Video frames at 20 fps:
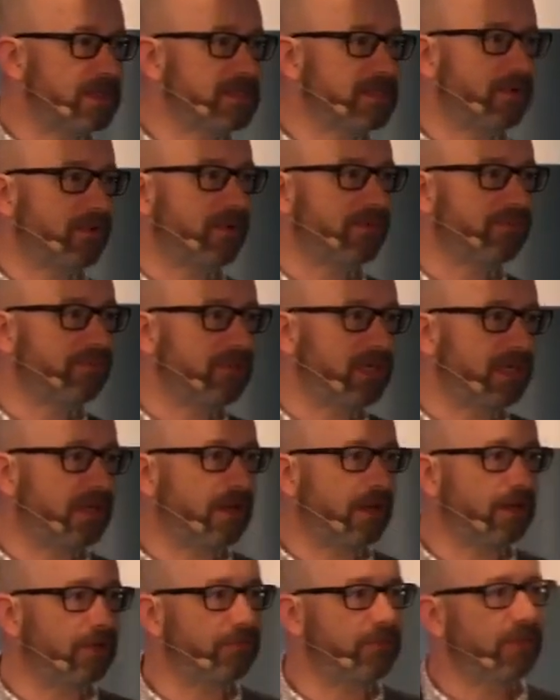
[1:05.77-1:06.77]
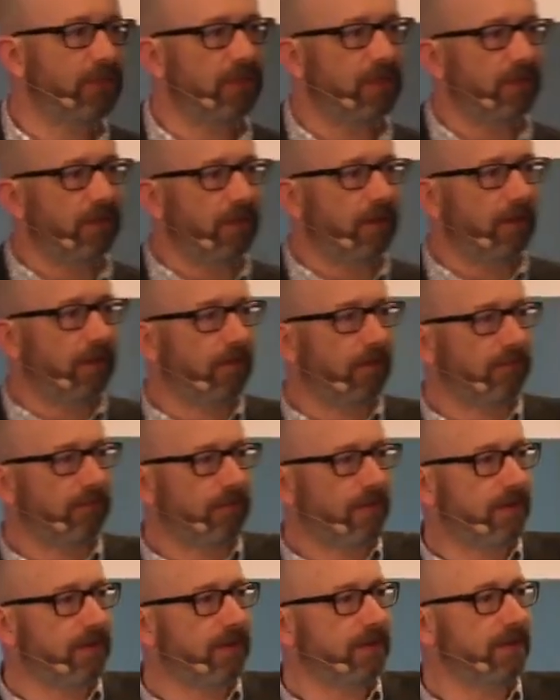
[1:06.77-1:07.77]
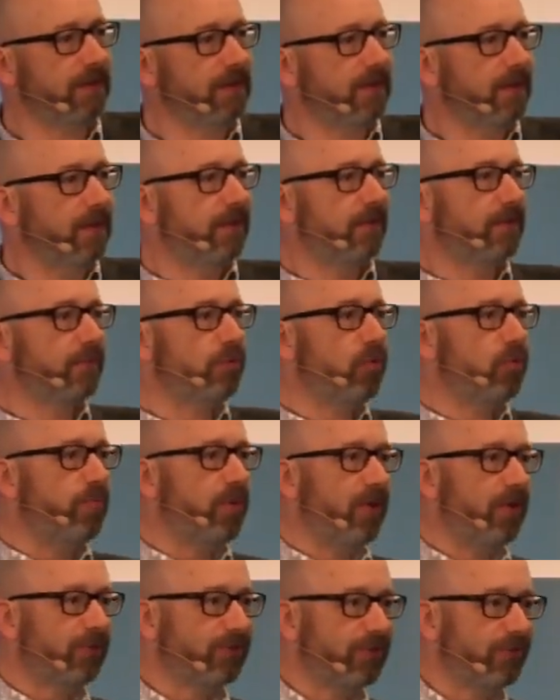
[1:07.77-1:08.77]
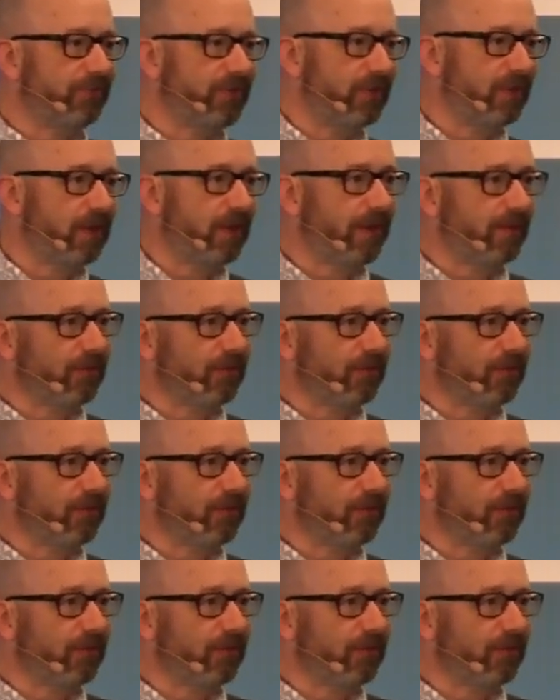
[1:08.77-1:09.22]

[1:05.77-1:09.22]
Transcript: So I've really kind of, uh, very small person, I feel like,